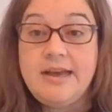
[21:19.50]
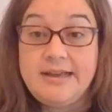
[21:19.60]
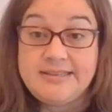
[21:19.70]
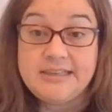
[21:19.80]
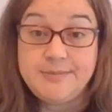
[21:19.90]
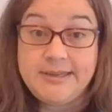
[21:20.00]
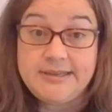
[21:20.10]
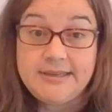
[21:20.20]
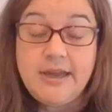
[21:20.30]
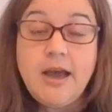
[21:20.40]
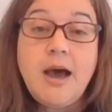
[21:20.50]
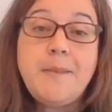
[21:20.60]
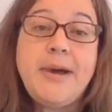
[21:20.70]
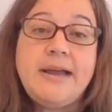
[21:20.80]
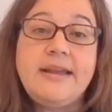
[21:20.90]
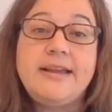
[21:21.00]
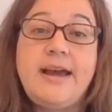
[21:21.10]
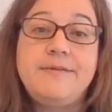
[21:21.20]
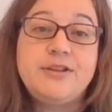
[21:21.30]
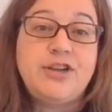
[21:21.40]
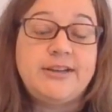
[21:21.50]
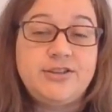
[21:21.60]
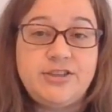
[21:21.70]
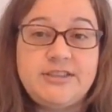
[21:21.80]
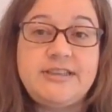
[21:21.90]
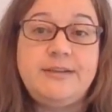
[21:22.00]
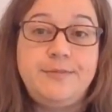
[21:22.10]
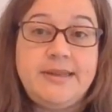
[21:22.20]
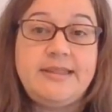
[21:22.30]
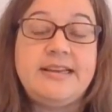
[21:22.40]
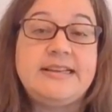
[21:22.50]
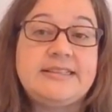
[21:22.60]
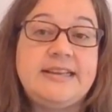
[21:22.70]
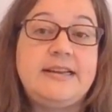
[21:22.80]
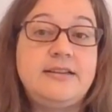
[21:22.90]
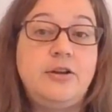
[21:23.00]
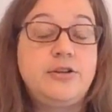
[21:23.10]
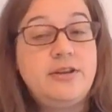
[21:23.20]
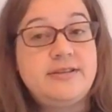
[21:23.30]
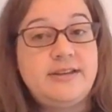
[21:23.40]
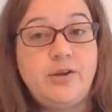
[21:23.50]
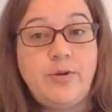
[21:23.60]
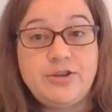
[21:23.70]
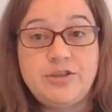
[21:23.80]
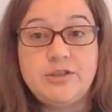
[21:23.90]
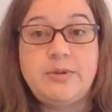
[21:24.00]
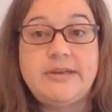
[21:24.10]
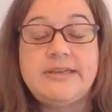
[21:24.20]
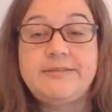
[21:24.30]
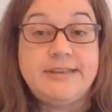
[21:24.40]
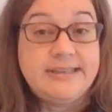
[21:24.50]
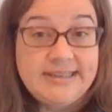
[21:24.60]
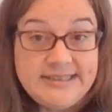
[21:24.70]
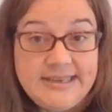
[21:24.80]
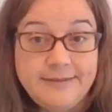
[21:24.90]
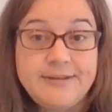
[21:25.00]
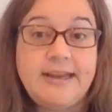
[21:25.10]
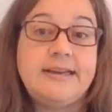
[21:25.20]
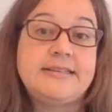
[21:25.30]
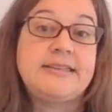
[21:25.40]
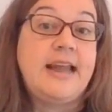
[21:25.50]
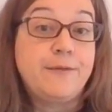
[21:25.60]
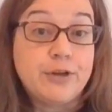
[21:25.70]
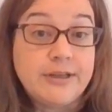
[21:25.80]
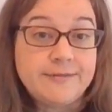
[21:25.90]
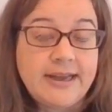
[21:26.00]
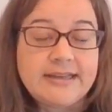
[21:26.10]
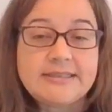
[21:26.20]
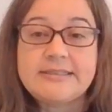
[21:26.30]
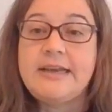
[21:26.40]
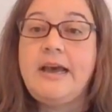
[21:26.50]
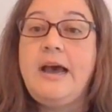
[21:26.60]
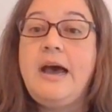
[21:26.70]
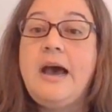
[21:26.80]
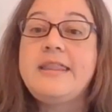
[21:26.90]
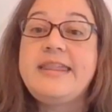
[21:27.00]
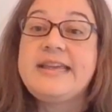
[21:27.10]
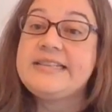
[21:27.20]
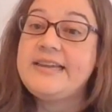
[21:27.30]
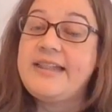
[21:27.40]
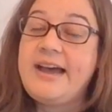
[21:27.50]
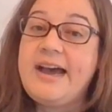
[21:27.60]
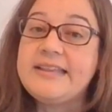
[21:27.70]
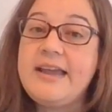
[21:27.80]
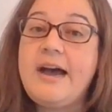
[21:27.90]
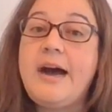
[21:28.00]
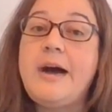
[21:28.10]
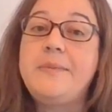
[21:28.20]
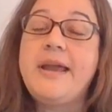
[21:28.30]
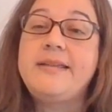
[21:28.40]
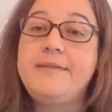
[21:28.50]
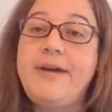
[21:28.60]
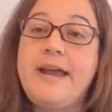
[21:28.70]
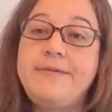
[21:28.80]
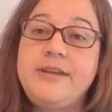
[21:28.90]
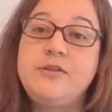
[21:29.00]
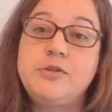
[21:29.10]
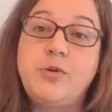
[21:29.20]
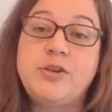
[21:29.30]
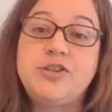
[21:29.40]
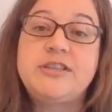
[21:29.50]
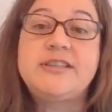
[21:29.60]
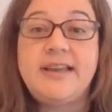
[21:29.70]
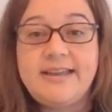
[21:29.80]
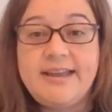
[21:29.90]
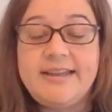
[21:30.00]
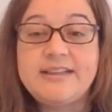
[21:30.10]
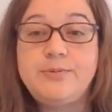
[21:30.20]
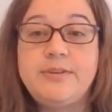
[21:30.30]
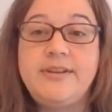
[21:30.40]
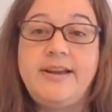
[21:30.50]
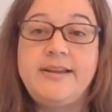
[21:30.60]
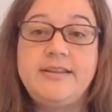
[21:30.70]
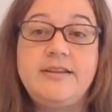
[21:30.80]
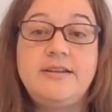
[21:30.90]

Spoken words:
assessment, but I have a checklist just to give me things like, is there any questions with validity of test, effort of test, things like that. And if I have any of those questions, again, that's when I,